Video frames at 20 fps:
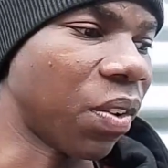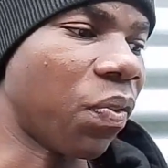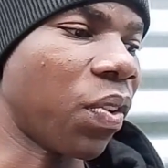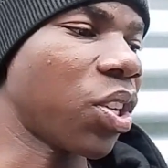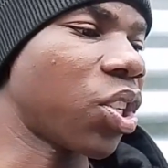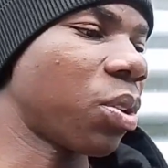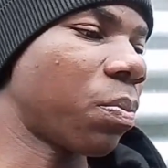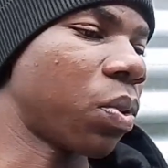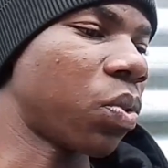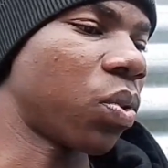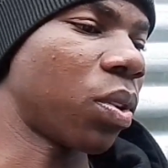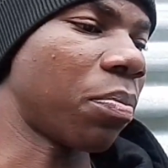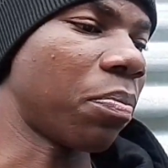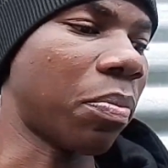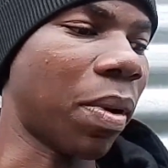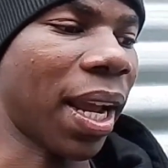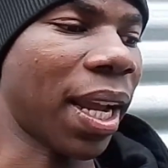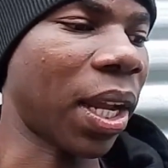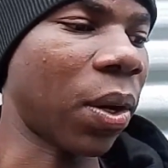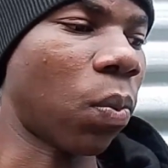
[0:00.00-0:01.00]
Division
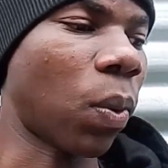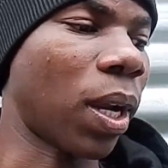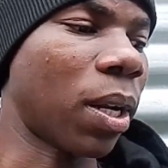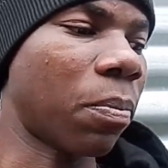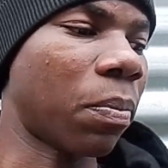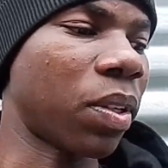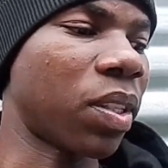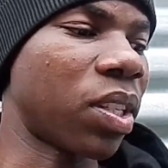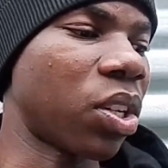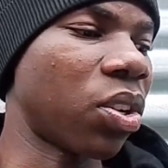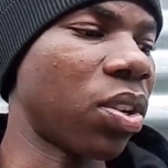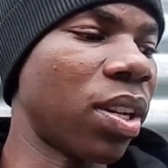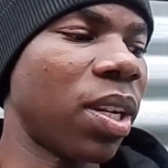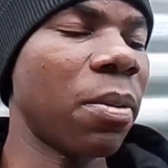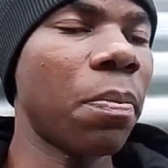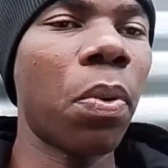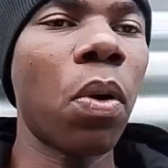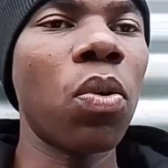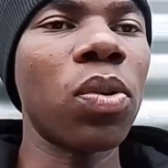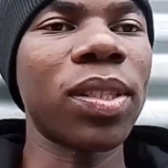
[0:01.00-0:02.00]
between black and white,
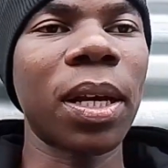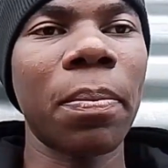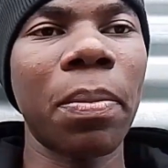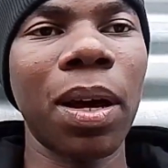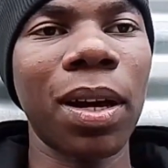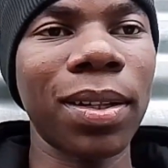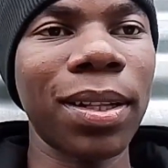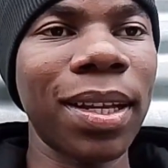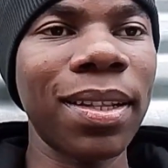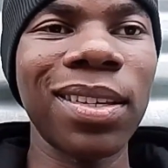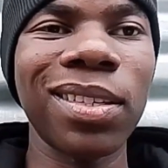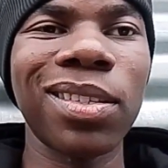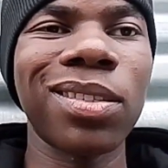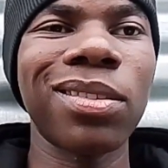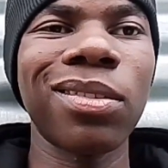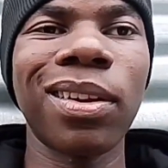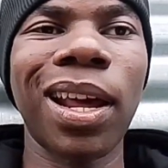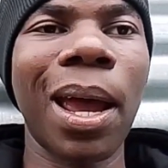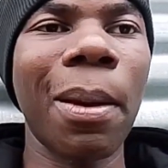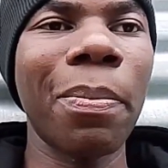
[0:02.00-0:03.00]
particularly post-apartheid.
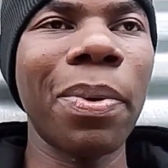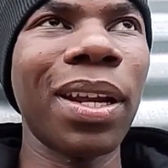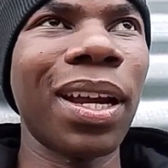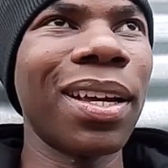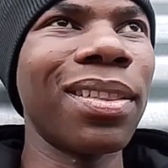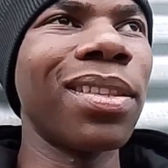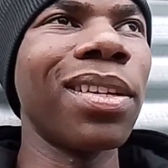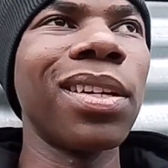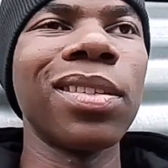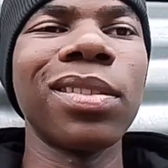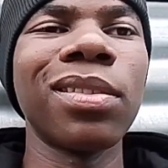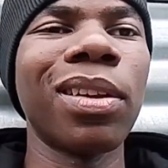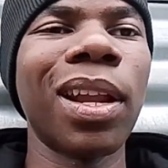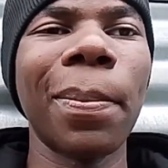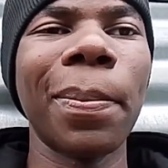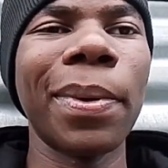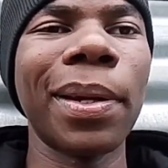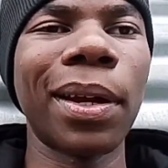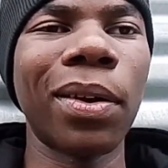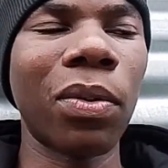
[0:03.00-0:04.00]
This is still happening. I think it's
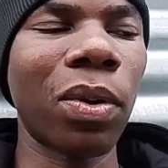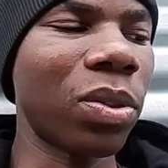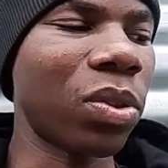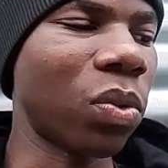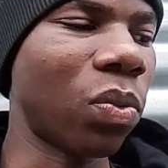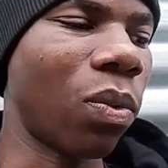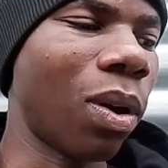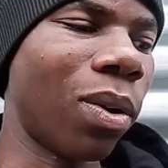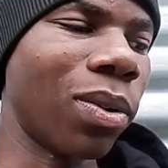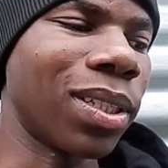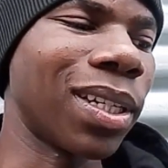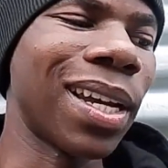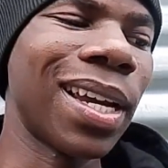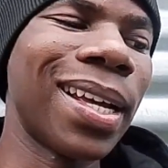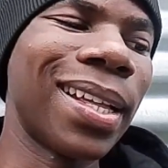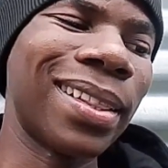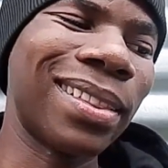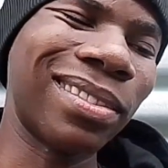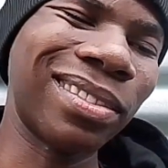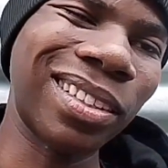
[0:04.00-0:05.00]
still happening around the world.
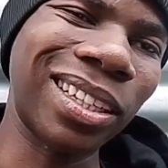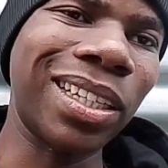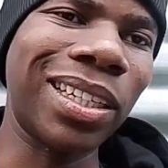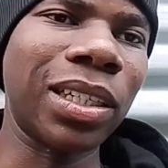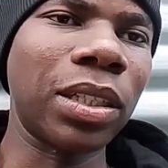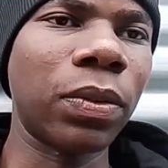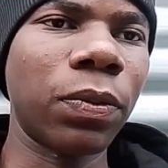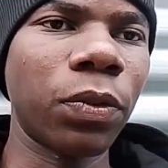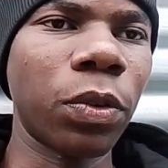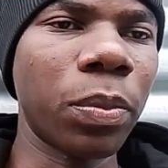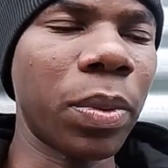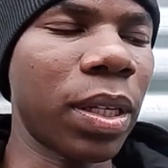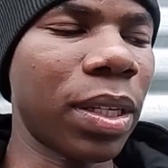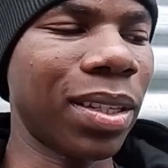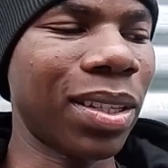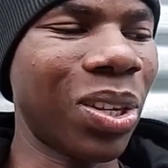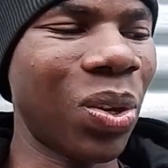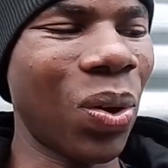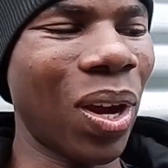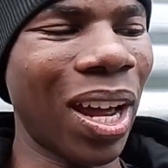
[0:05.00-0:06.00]
For
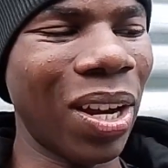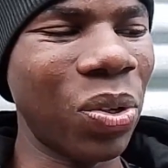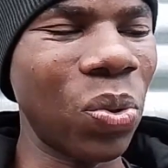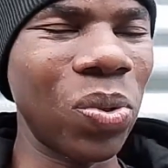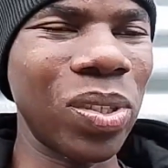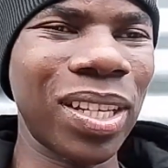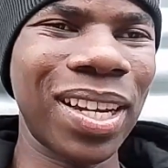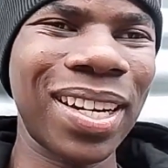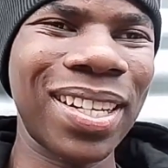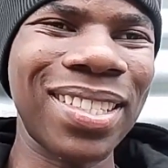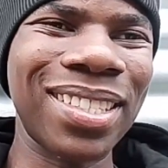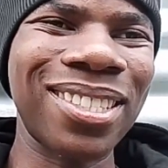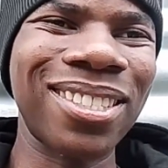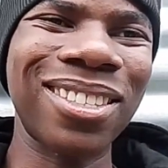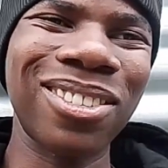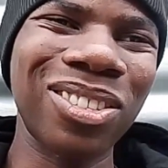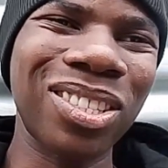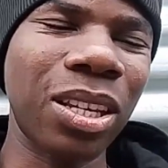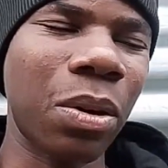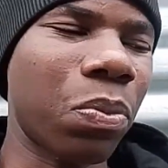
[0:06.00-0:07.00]
me, you can't use that
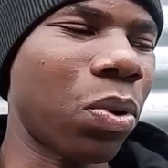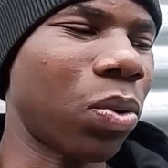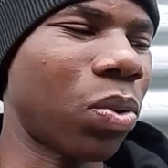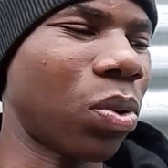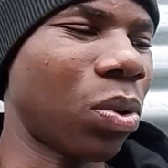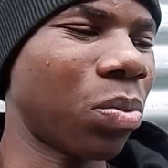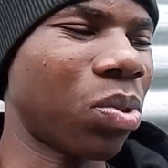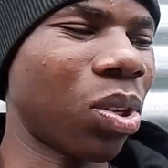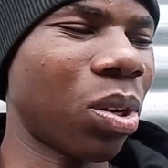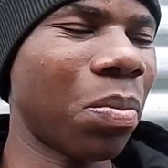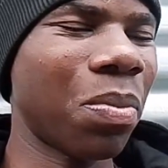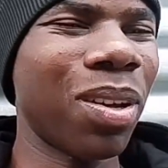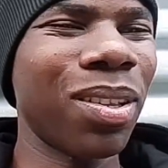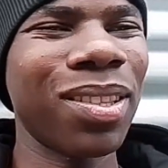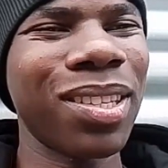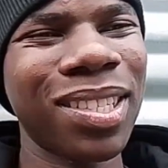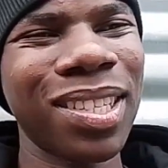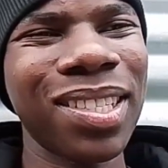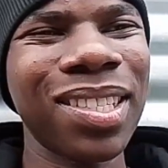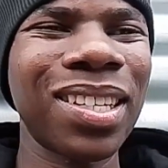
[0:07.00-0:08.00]
as support. You know what I'm talking
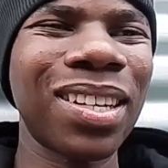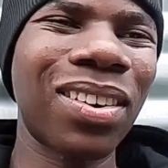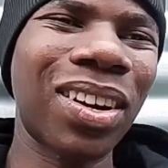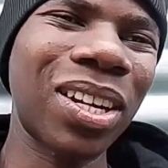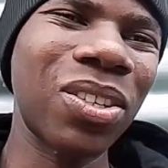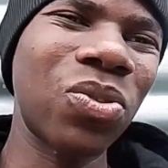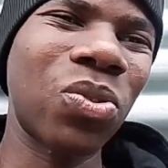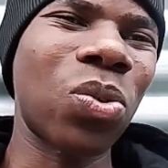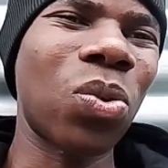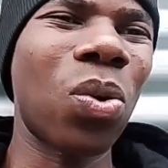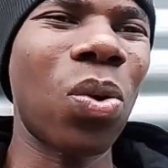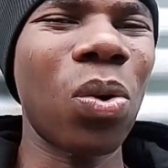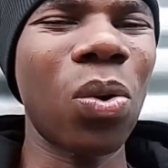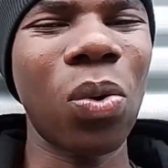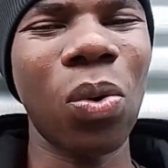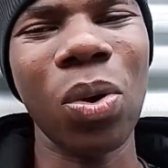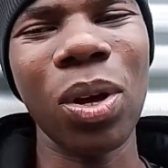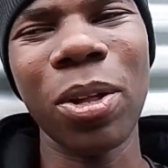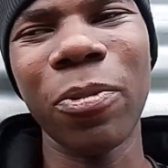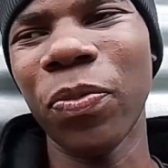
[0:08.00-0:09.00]
about? This isn't right or
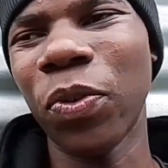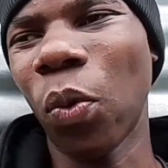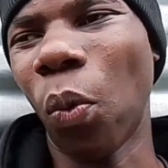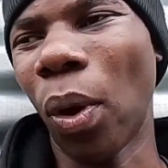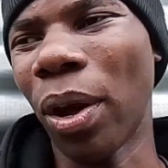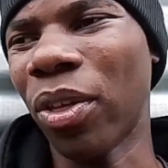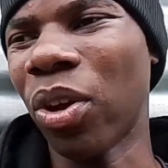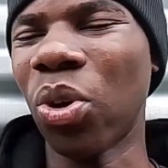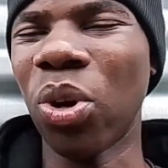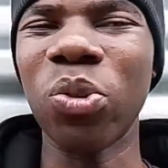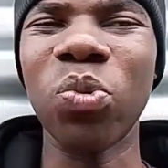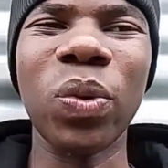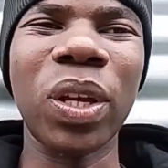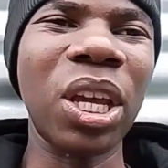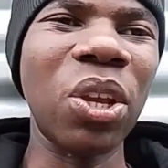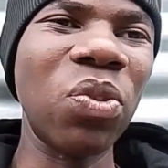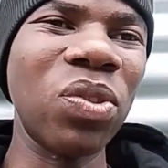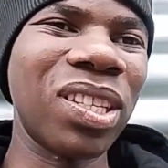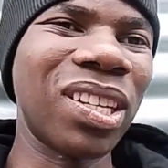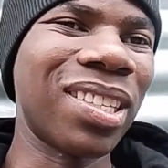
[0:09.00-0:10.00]
wrong, or whether or not
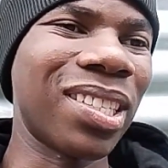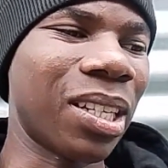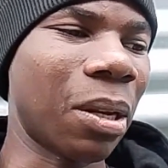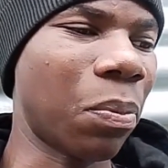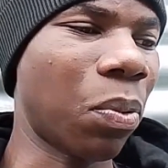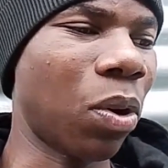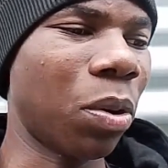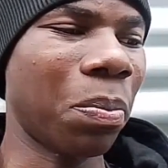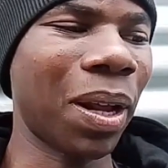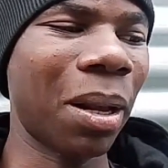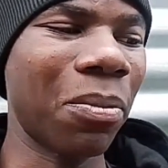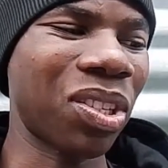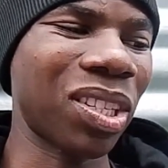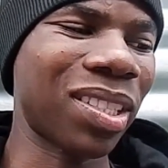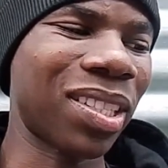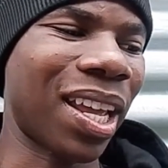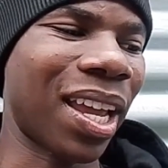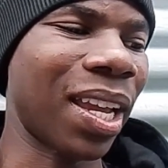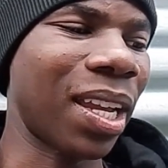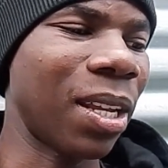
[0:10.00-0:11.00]
we can use it as support. But I'm
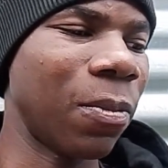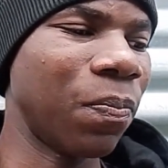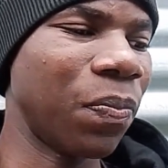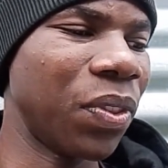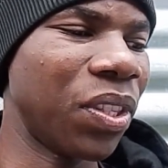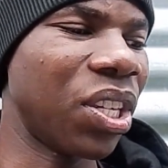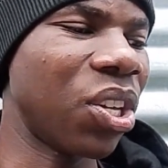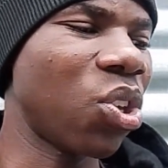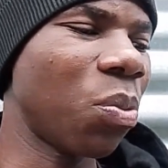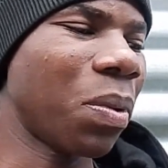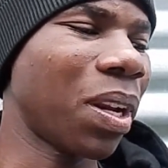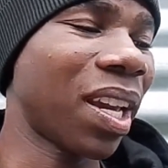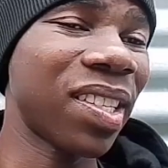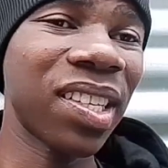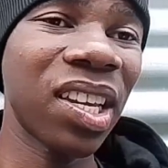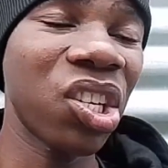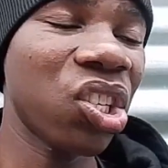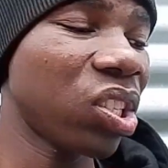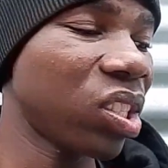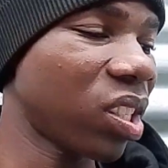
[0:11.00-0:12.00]
just like,
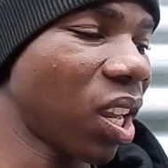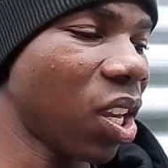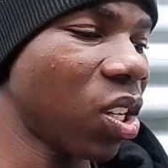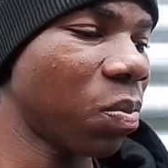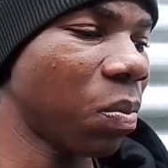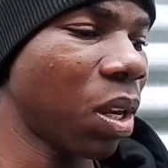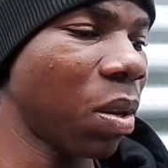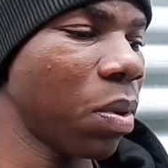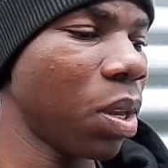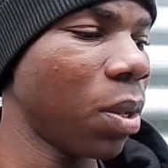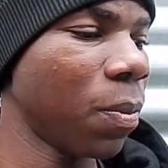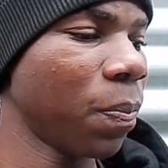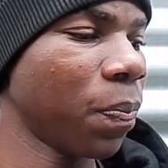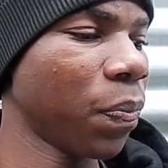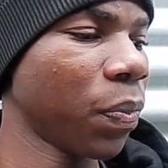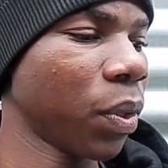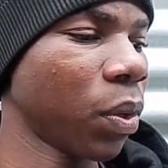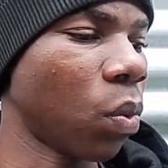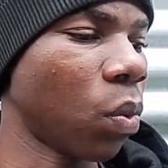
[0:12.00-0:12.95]
dehumanization stage, maybe?